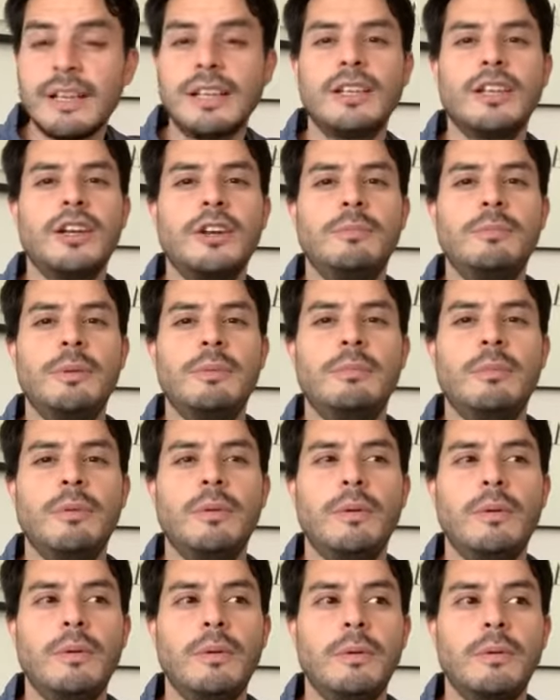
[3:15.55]
A lot of
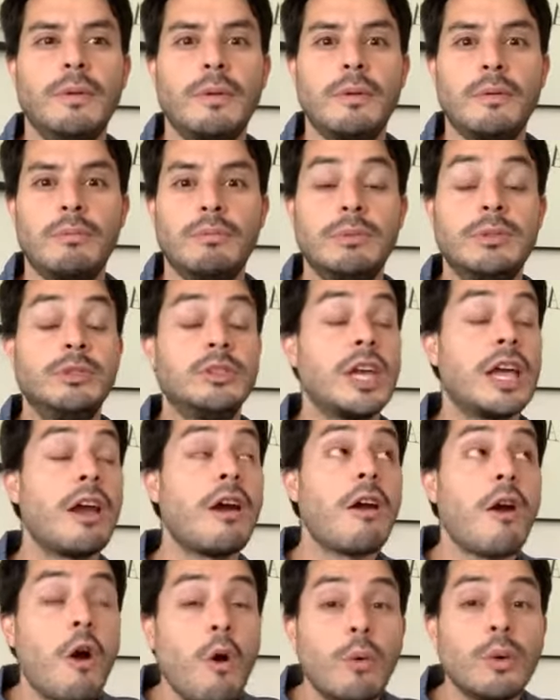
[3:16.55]
people, they
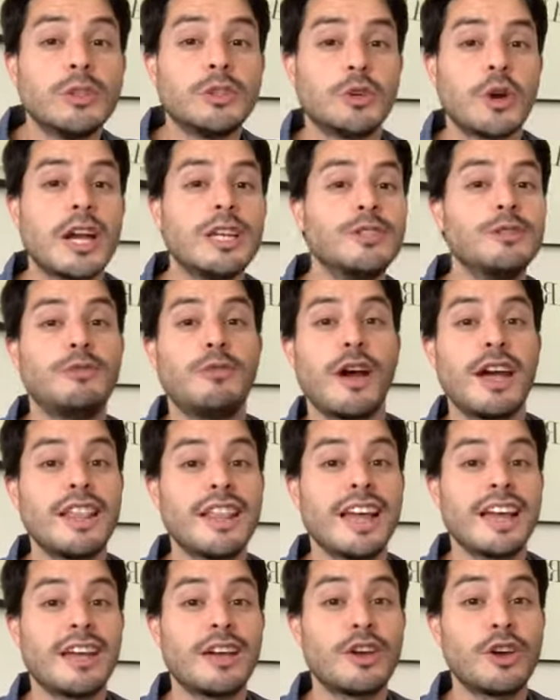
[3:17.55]
are always trying to find
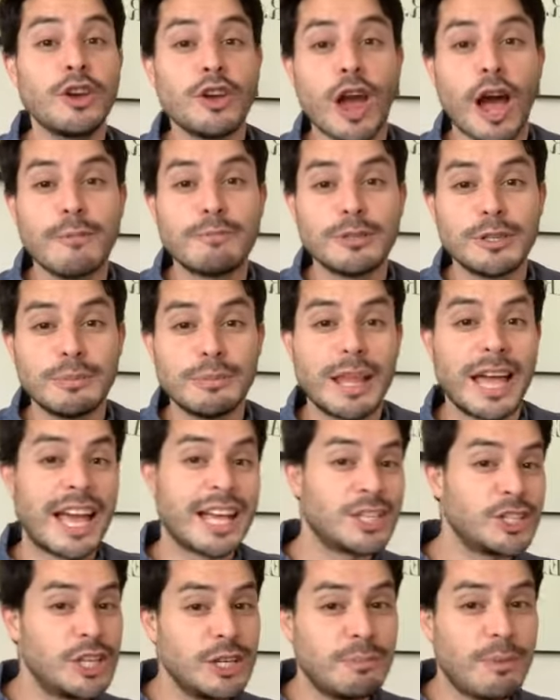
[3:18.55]
like a good option, like
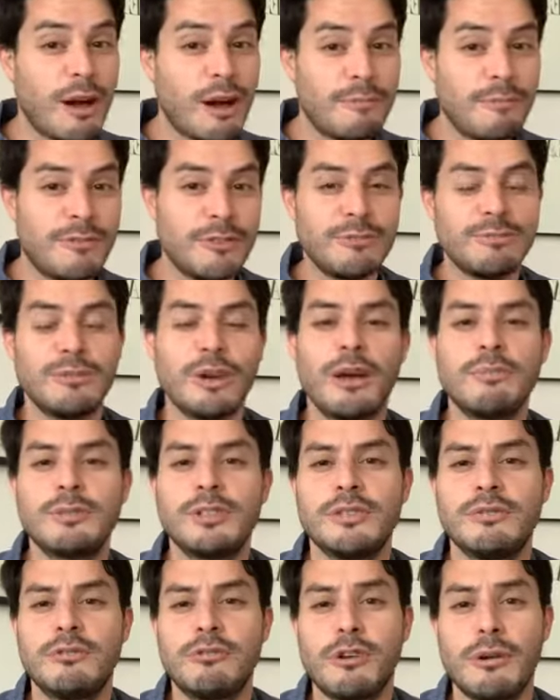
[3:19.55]
a cheap
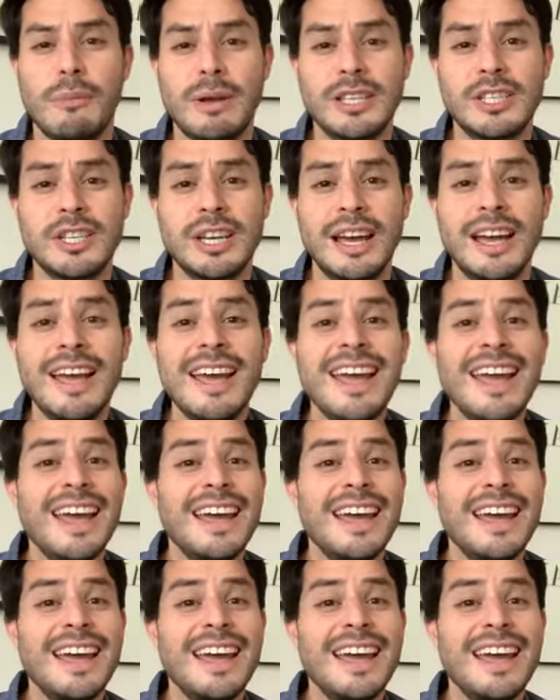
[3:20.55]
option for matcha.